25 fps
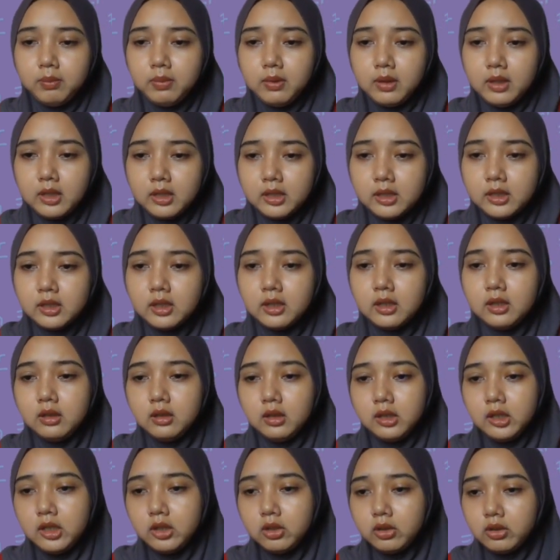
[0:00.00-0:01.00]
plays a
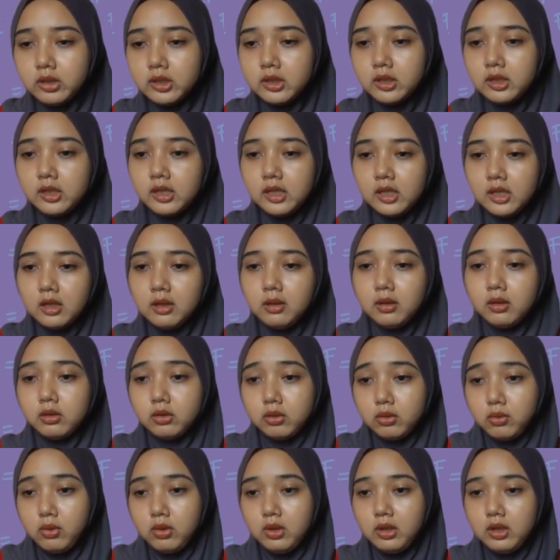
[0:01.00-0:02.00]
crucial
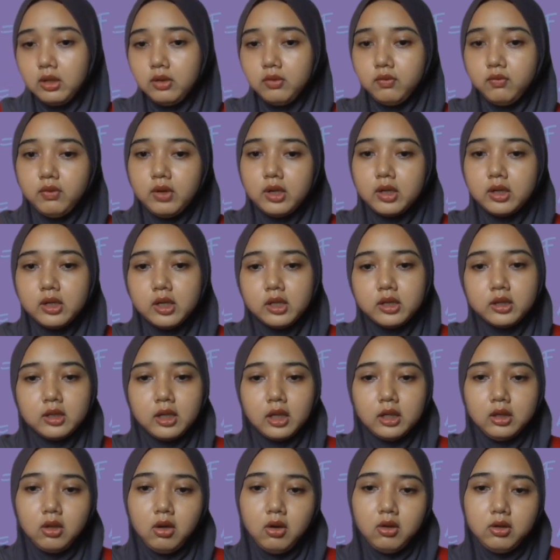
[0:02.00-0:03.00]
role in various
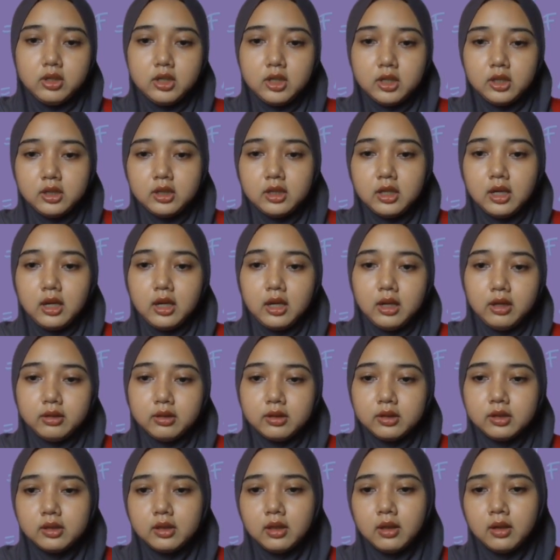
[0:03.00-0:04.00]
technologies
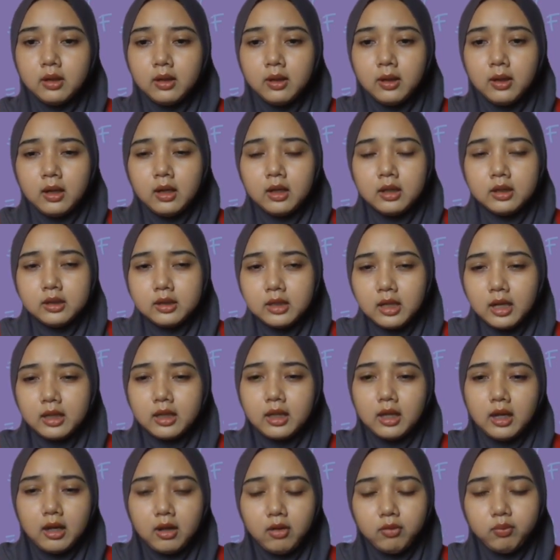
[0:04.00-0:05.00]

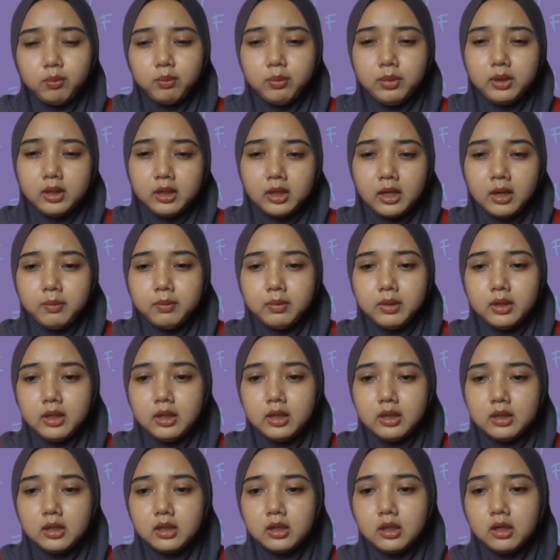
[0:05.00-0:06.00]
that have become
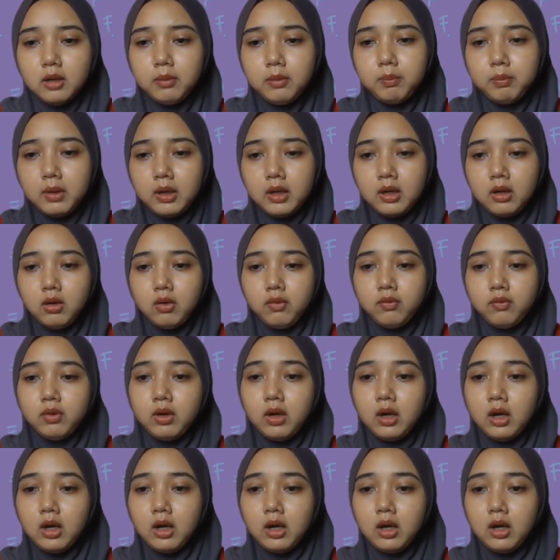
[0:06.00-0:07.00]
integral part of
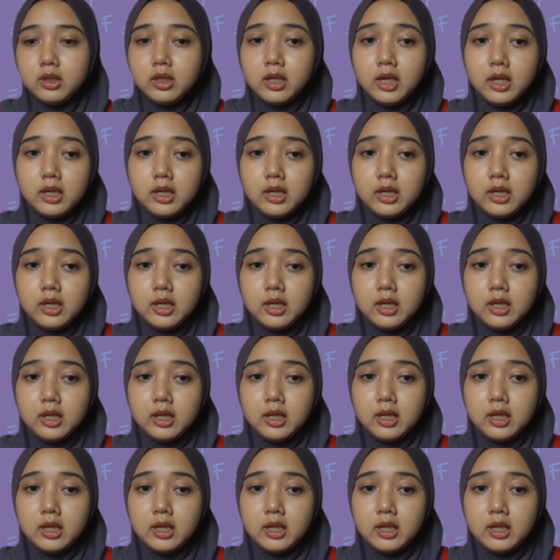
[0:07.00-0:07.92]
our daily life.